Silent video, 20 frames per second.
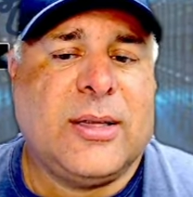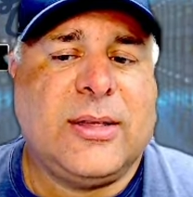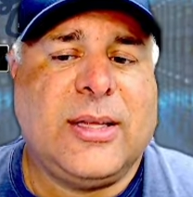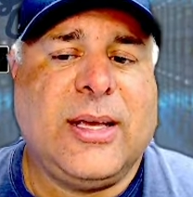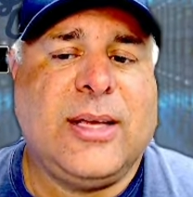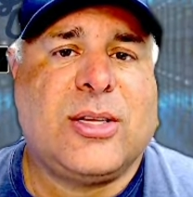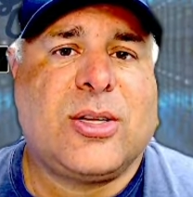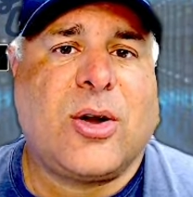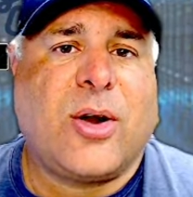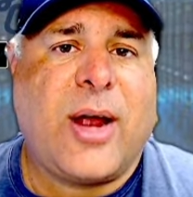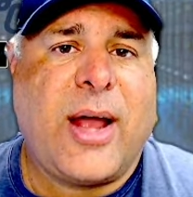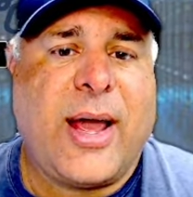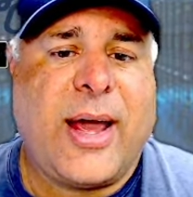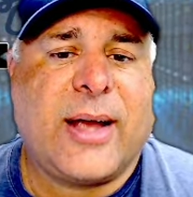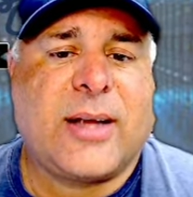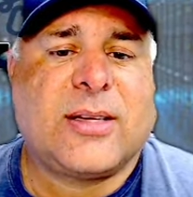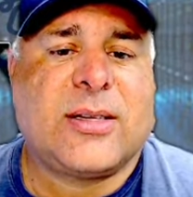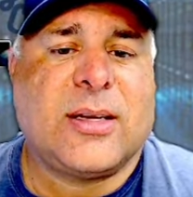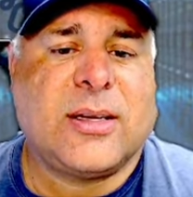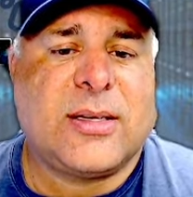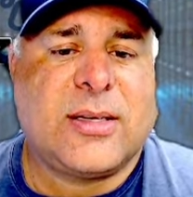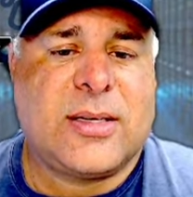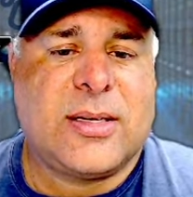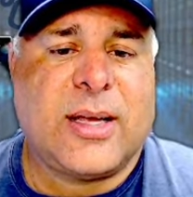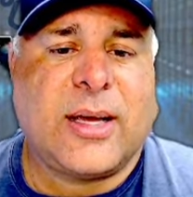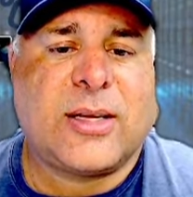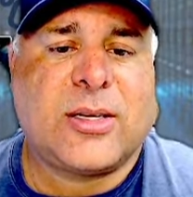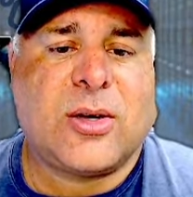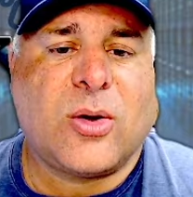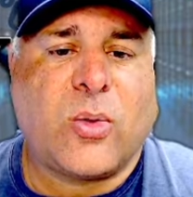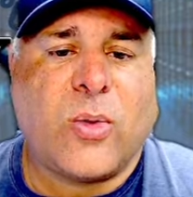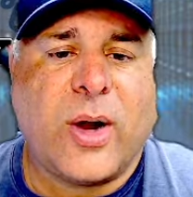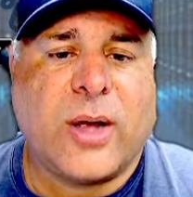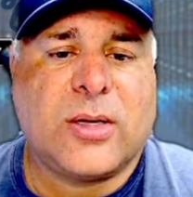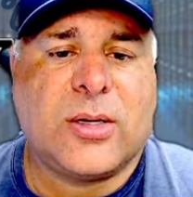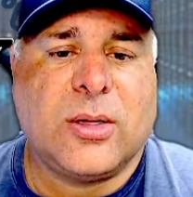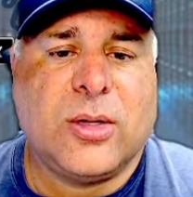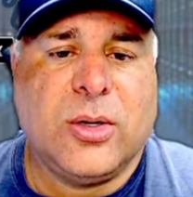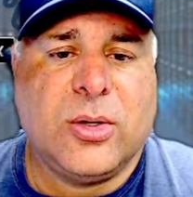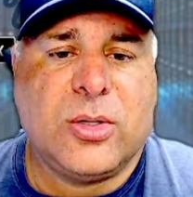These are hex 6
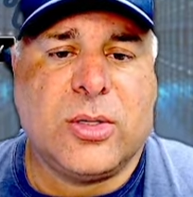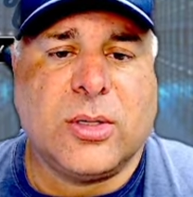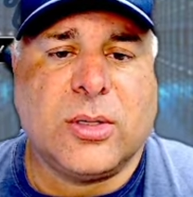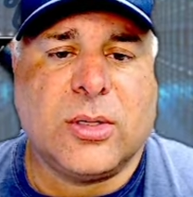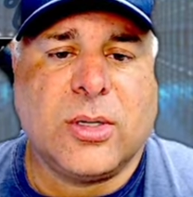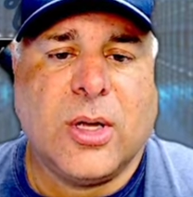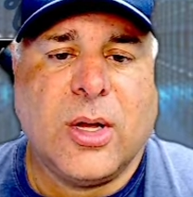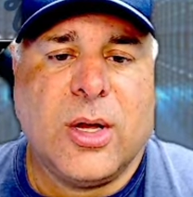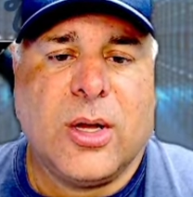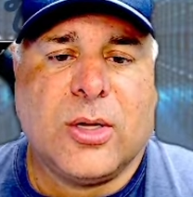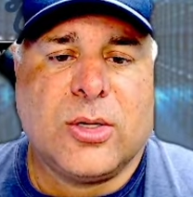resolutions.